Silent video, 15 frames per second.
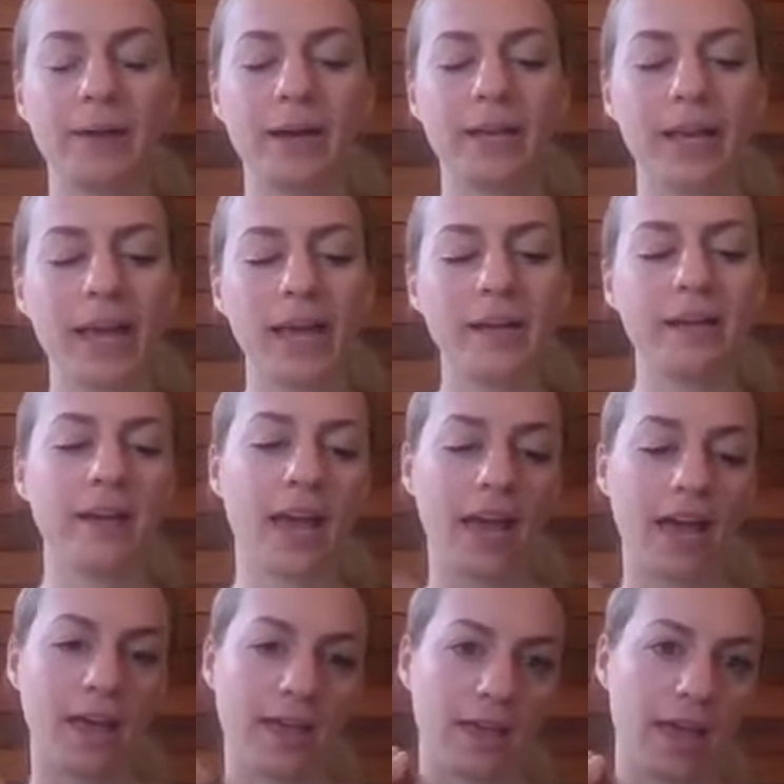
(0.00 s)
again,
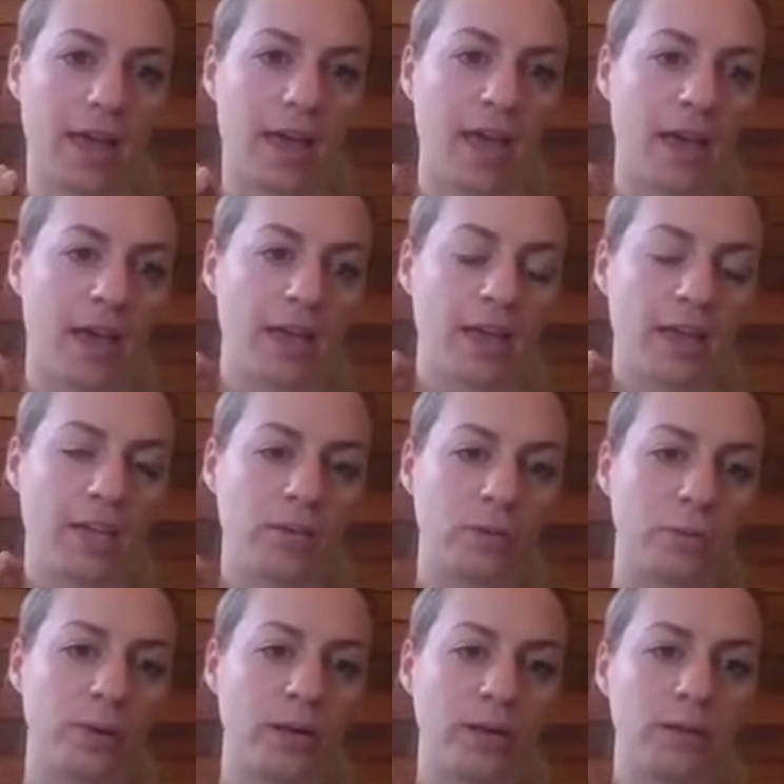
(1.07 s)
I
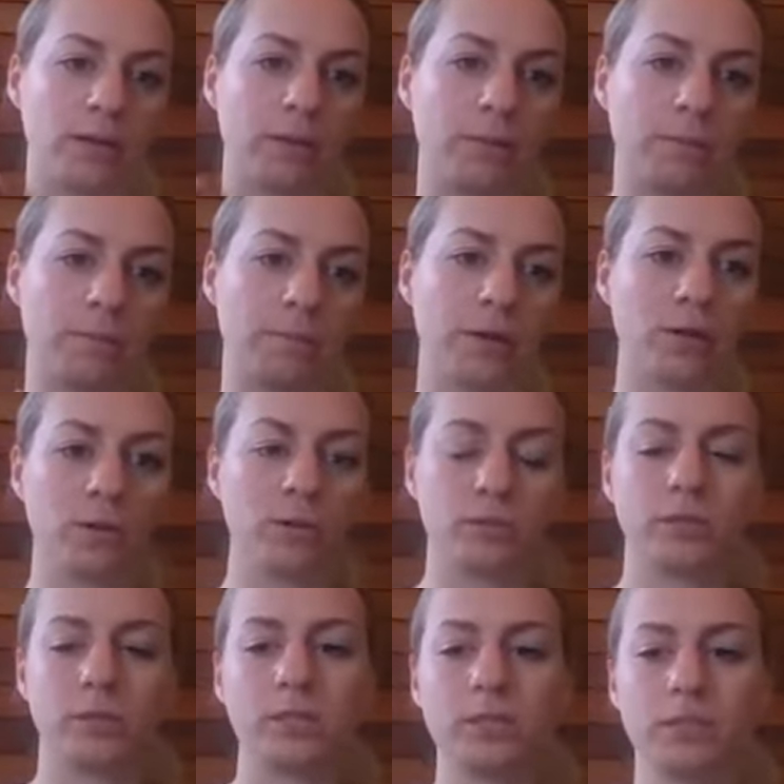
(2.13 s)
will
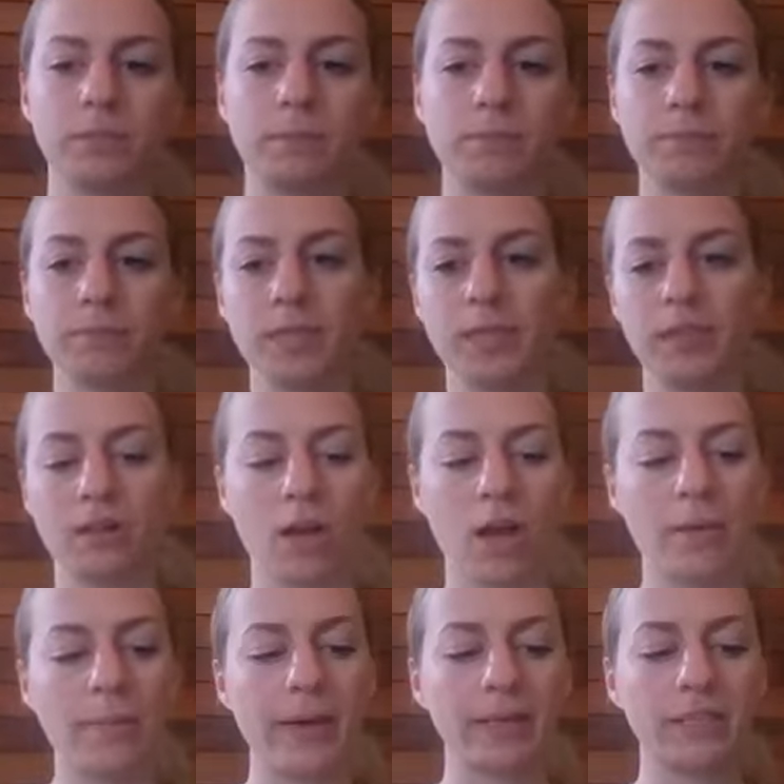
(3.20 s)
post in the
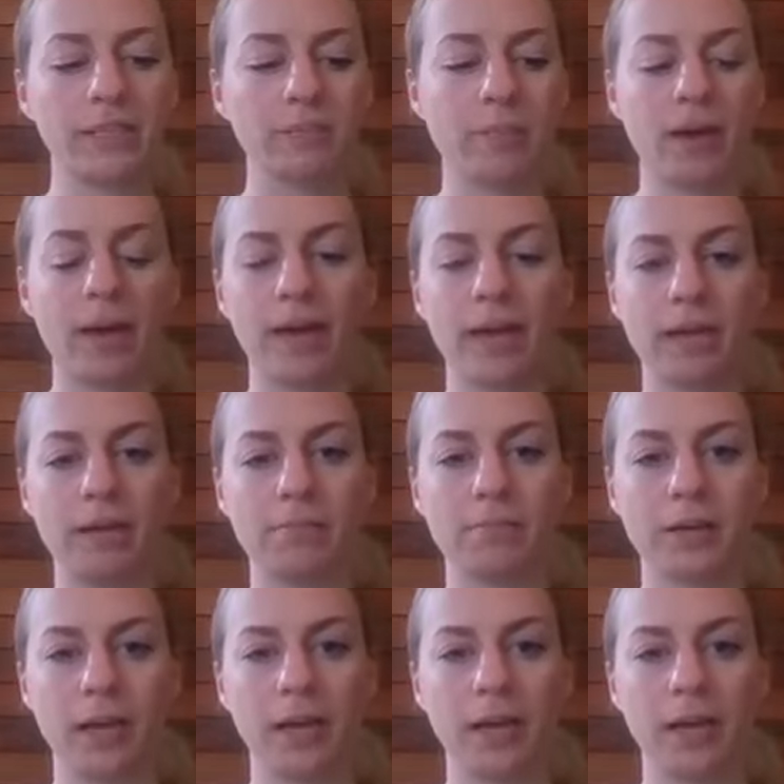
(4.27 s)
comments my